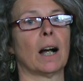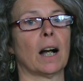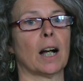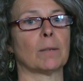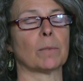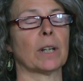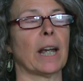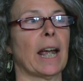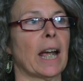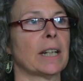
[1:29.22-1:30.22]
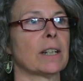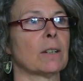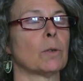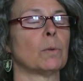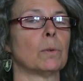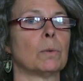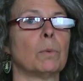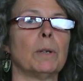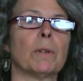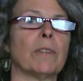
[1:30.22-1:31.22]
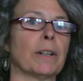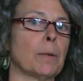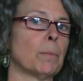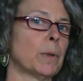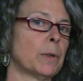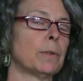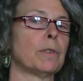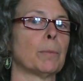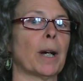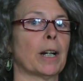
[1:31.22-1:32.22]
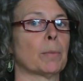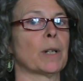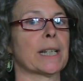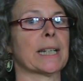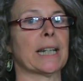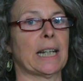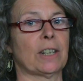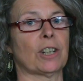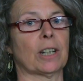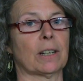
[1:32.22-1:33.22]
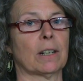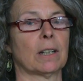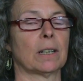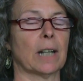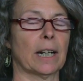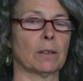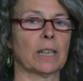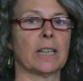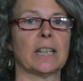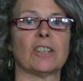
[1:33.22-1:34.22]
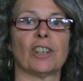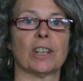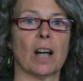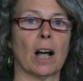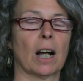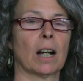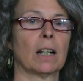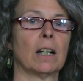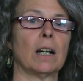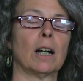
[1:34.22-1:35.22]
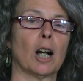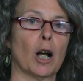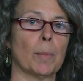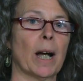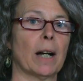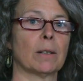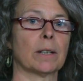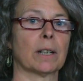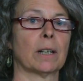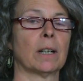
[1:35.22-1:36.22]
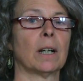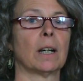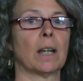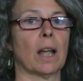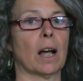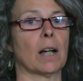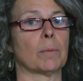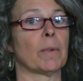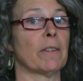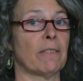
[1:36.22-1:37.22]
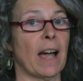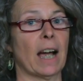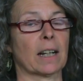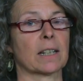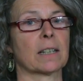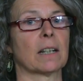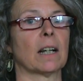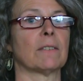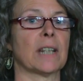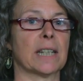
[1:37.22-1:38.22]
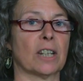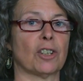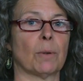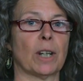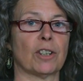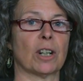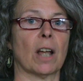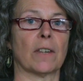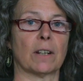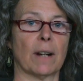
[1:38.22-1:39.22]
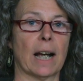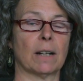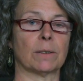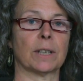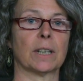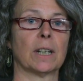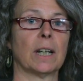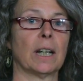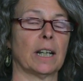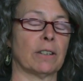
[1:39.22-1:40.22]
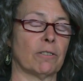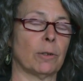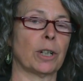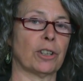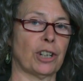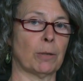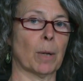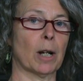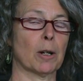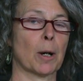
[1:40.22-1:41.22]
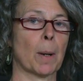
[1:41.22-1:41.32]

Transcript: Um, and we were very moved by her presentation. Not only did she talk about uh, the facts of the situation on the ground in Fukushima,